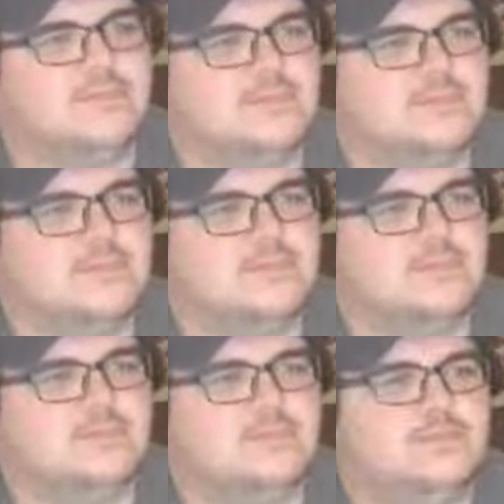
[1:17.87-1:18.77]

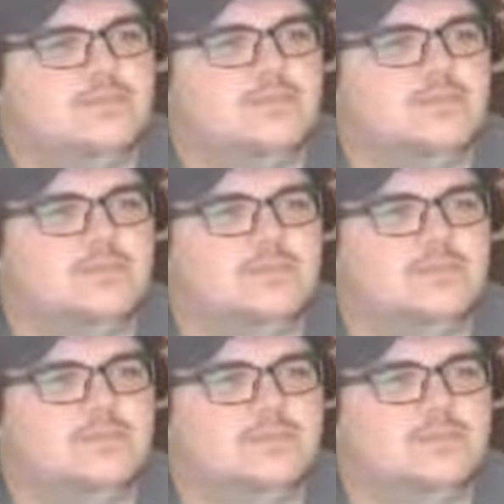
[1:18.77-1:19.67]

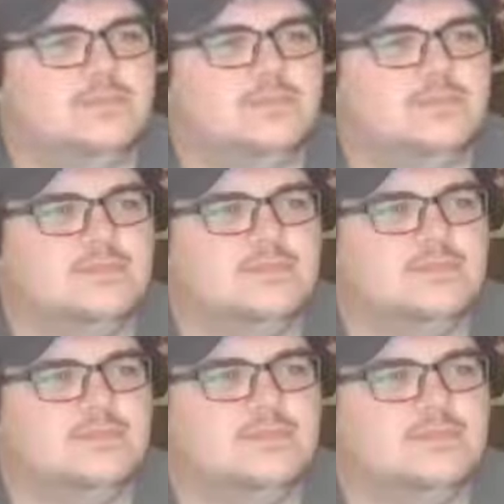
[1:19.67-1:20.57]

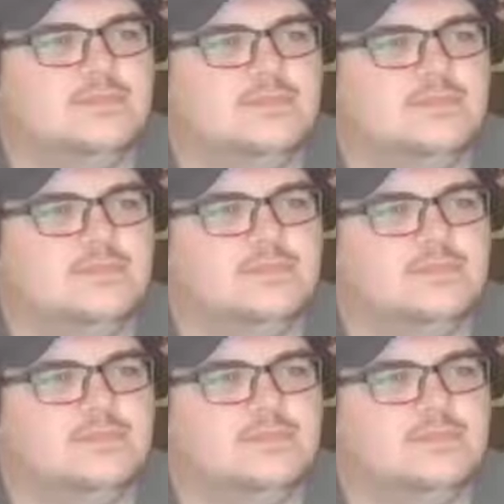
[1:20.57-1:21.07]
The person shown says nothing.